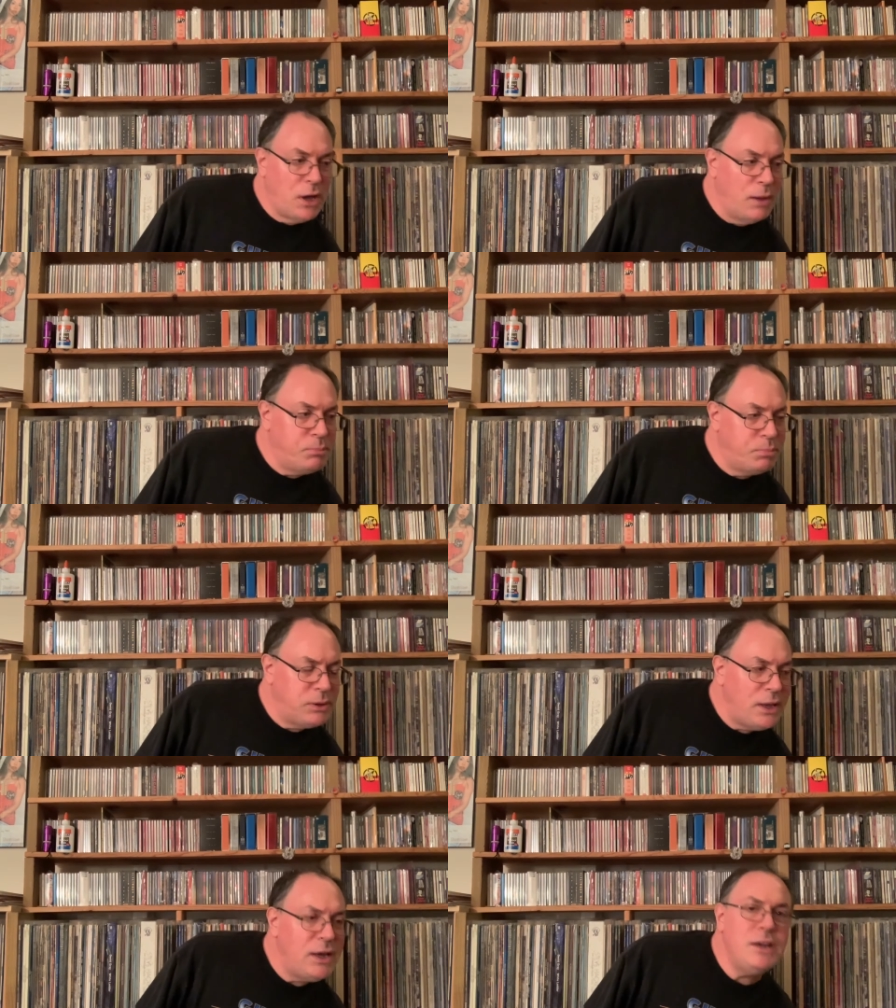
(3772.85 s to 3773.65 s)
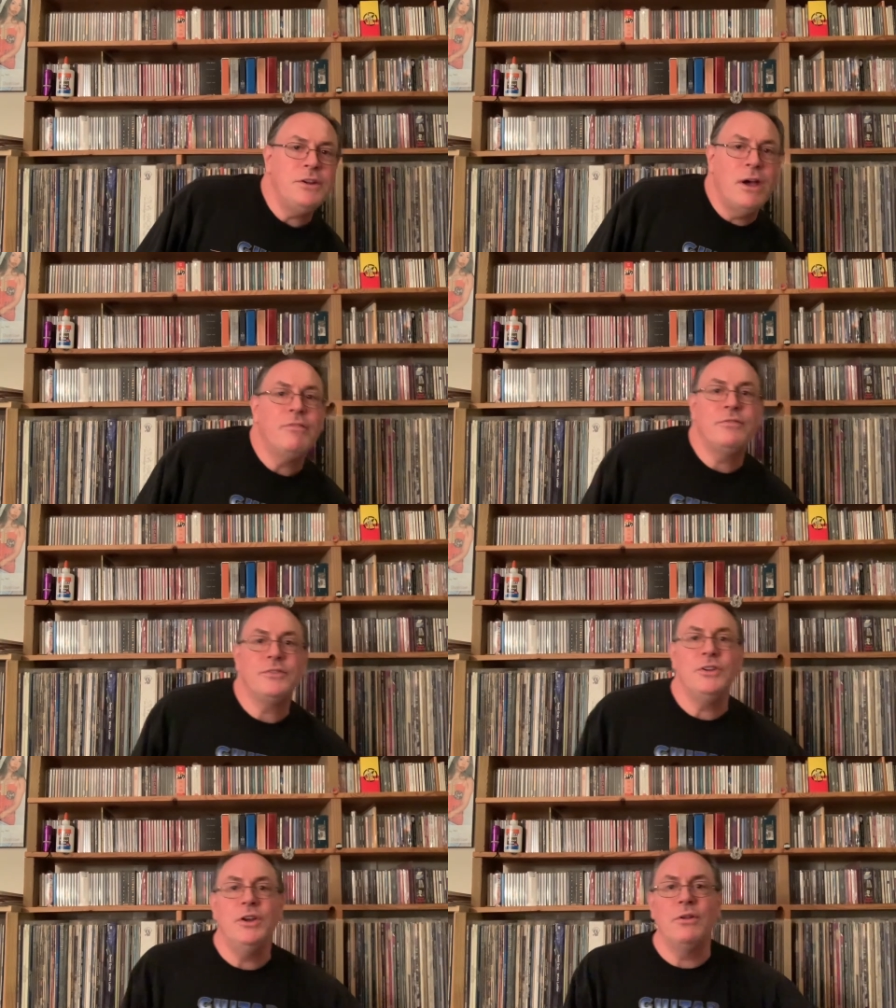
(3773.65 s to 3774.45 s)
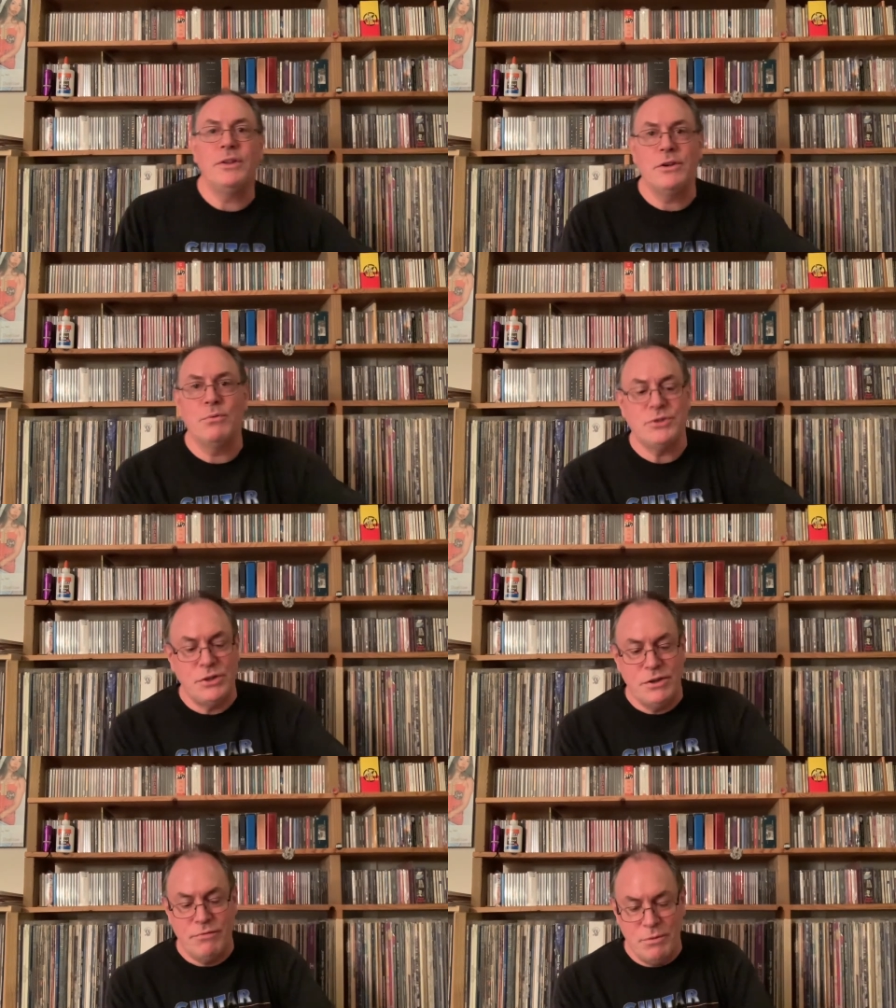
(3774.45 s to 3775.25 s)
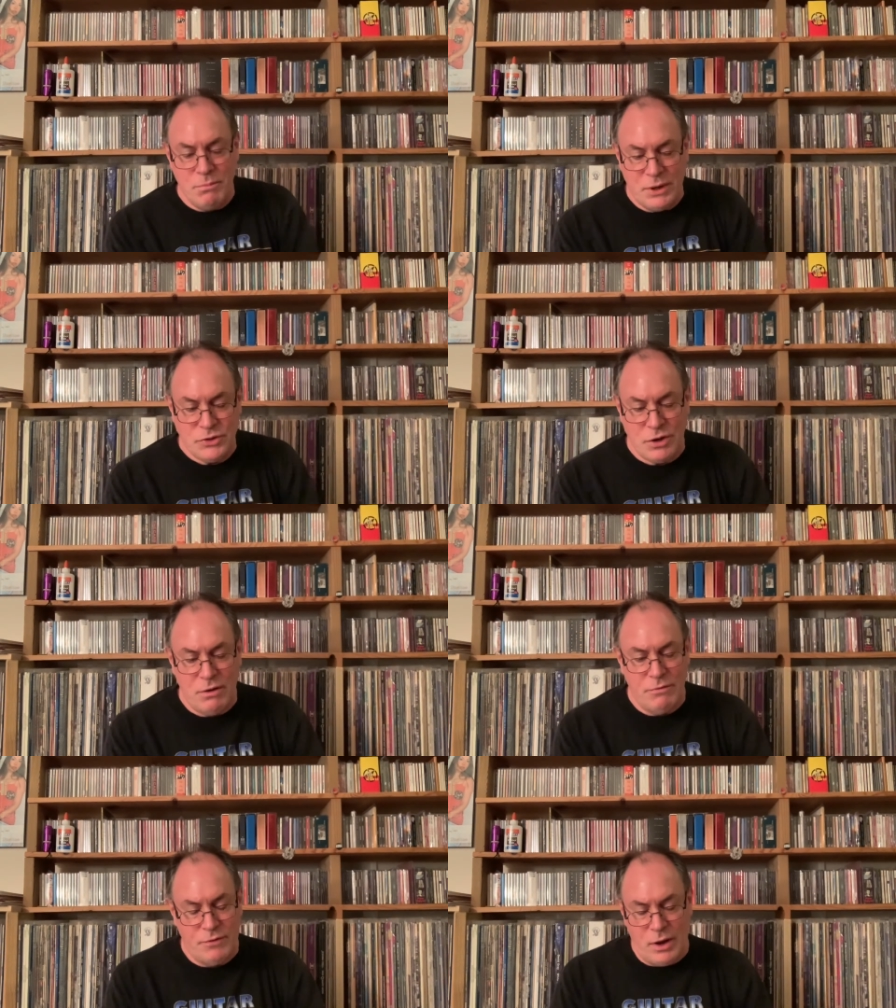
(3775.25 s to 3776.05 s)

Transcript: I played it enough to know that there was a different mix of